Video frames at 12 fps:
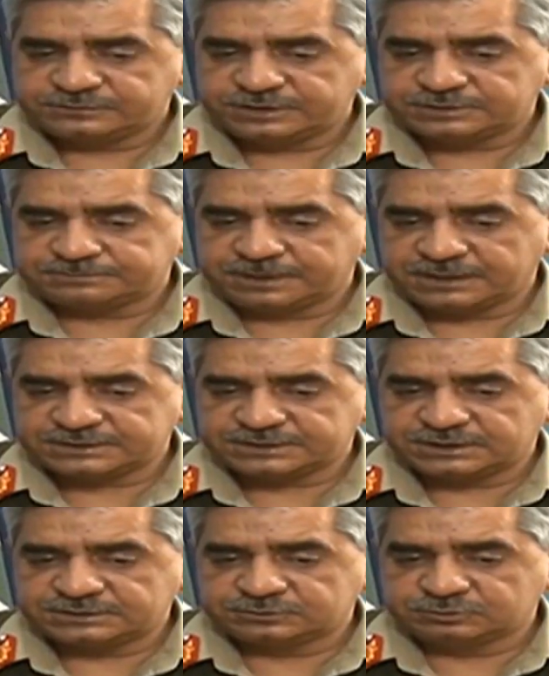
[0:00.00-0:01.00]
As far as
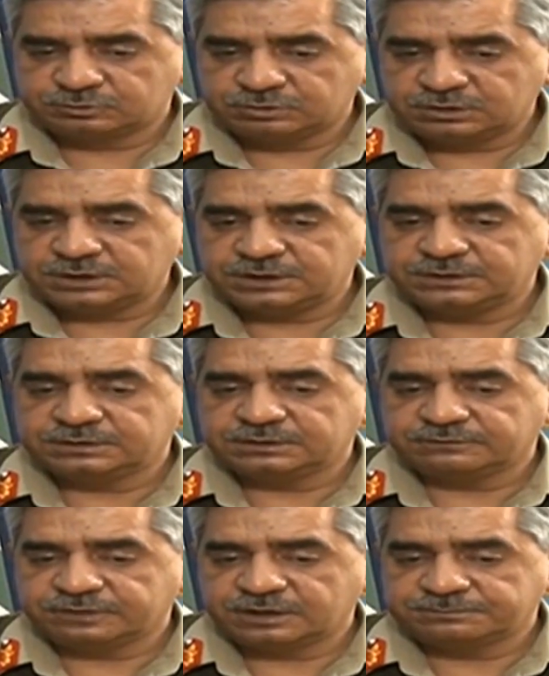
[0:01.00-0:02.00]
Pakistan's role
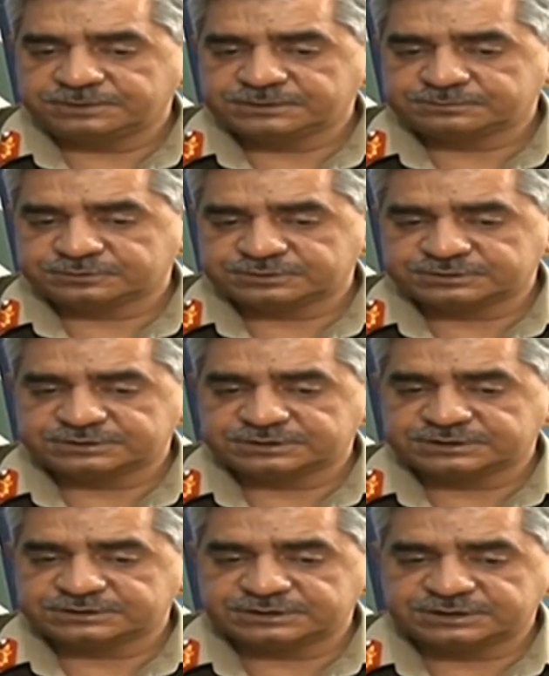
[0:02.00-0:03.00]
in Afghan peace process
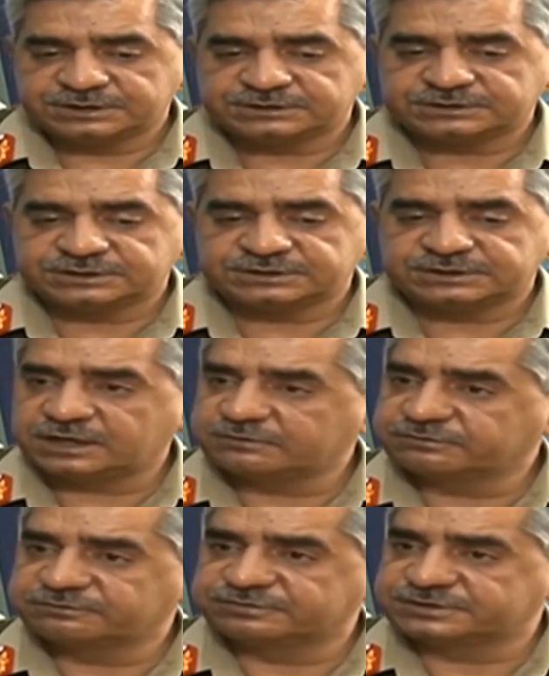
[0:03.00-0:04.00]
is concerned, it's
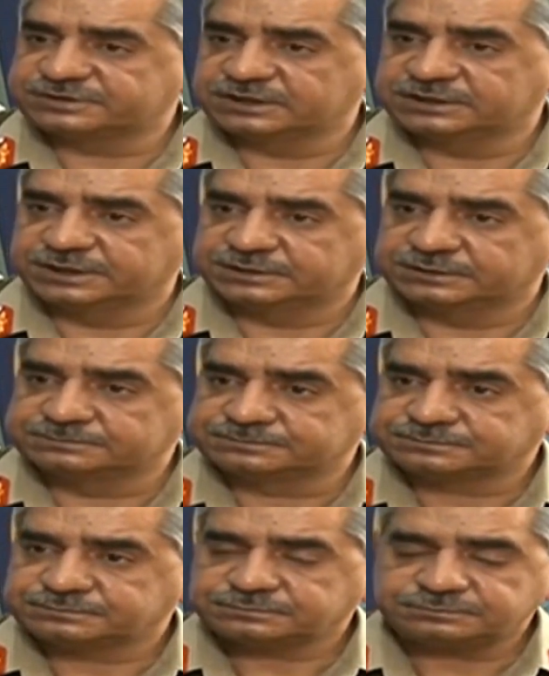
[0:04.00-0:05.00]
that of a facilitator.
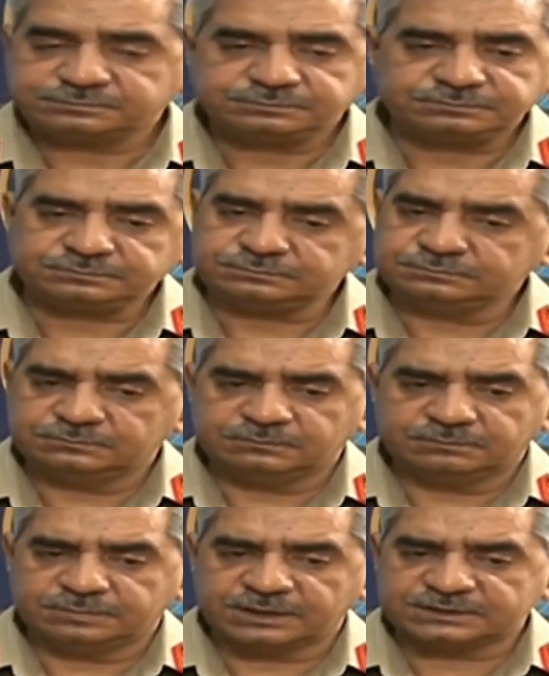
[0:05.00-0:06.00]

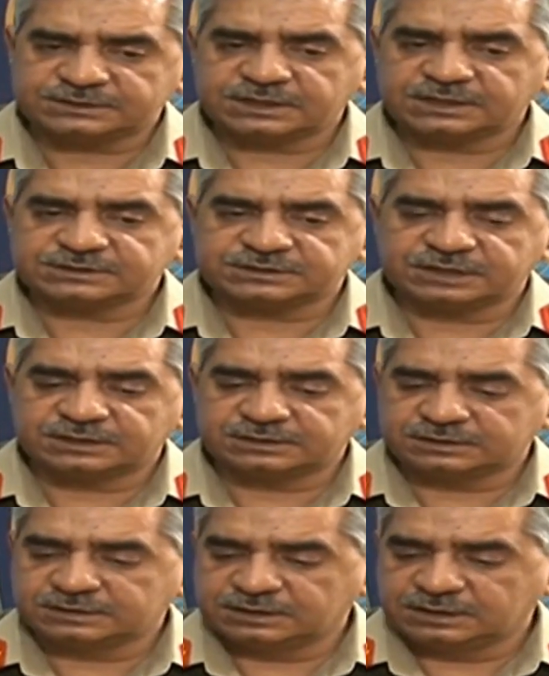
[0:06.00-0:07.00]
Pakistan has
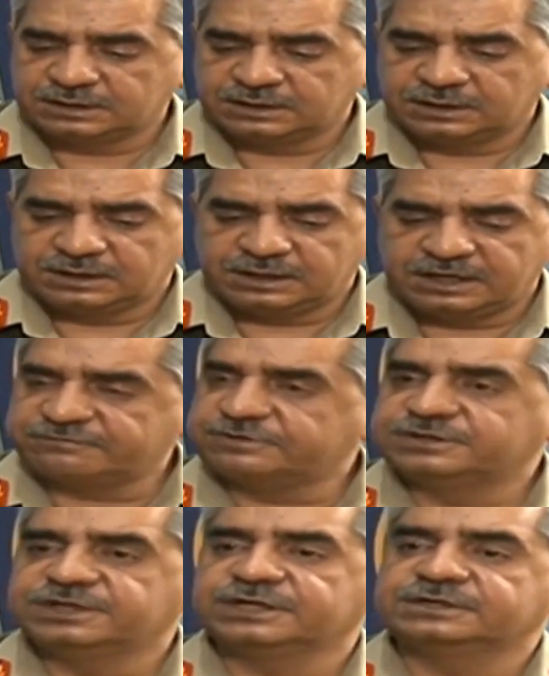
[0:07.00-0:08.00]
done
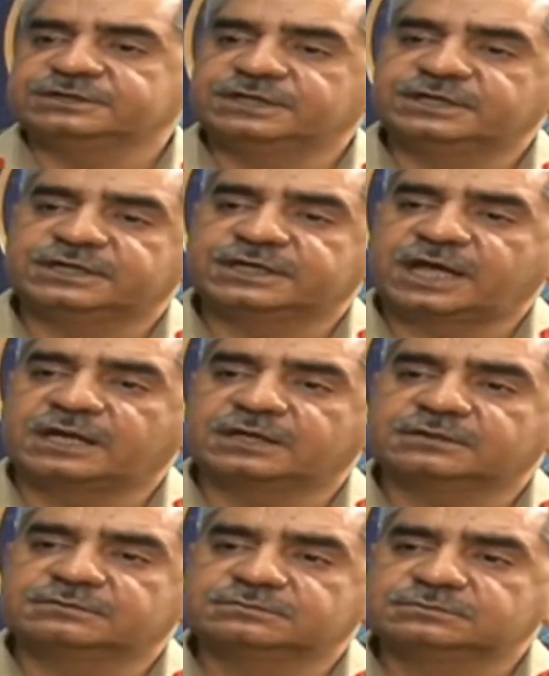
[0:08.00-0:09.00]
everything that it
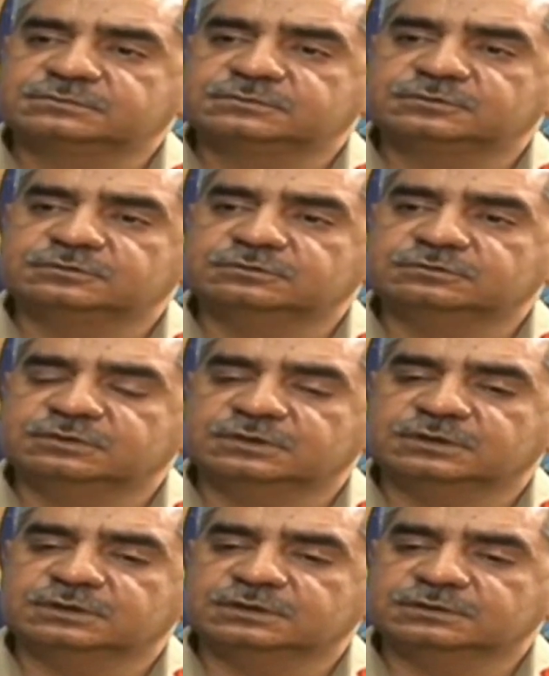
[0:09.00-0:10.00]
can
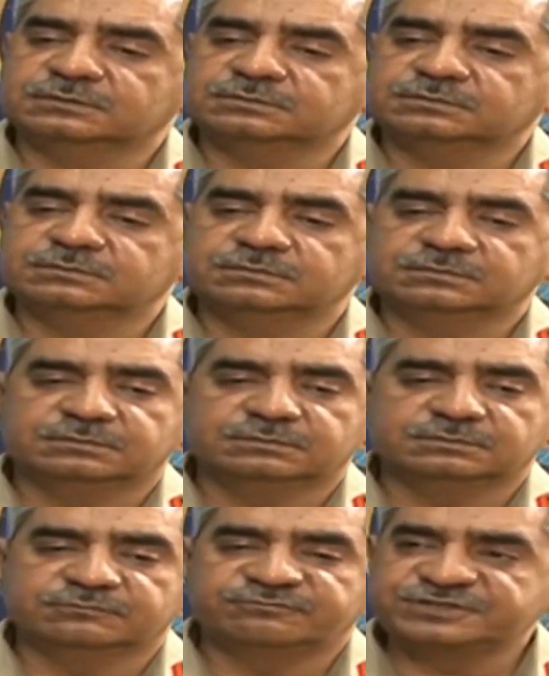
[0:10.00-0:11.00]
to
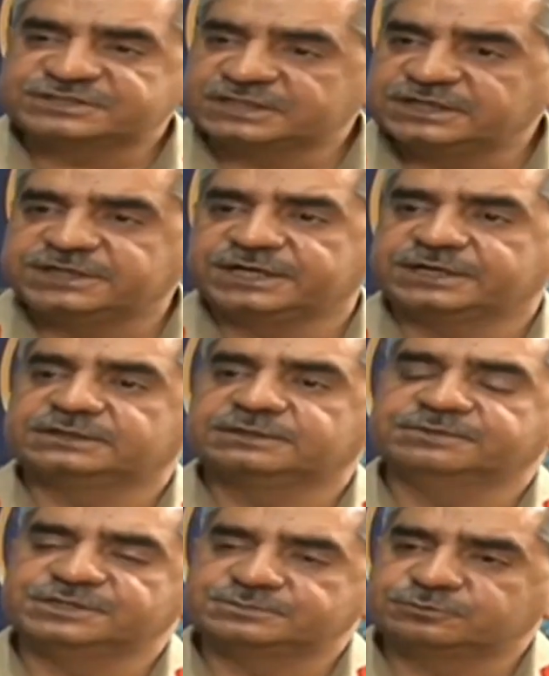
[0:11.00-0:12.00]

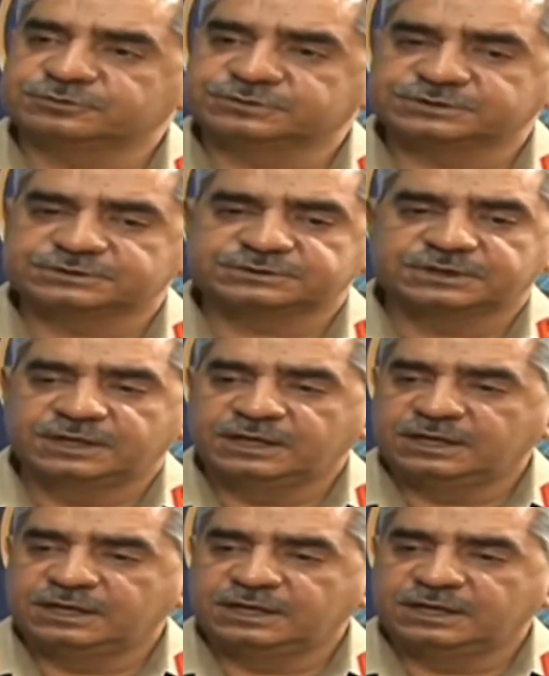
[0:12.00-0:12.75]
facilitate the peace process.